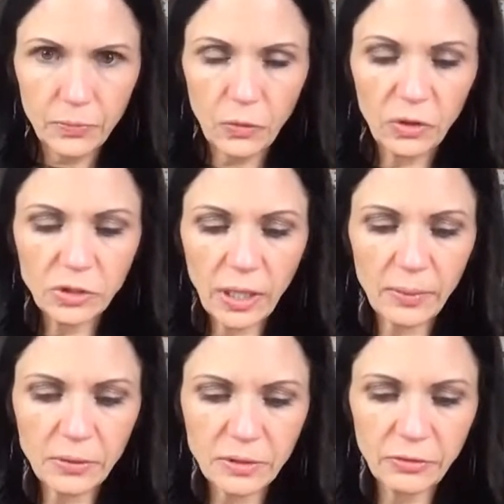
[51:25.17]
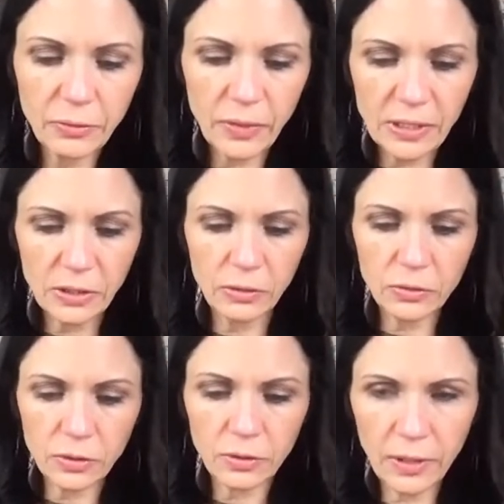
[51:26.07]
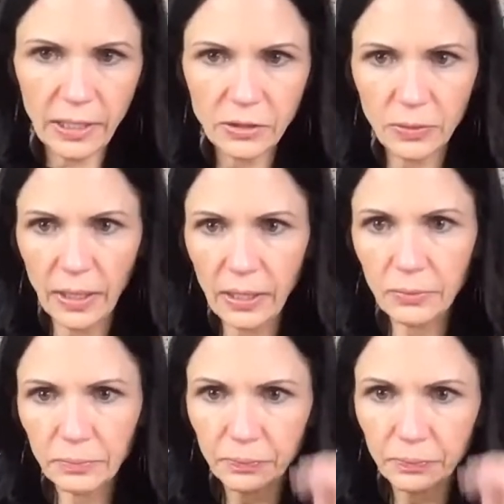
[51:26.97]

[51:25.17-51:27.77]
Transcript: we were talking about different ways to use the crates, right?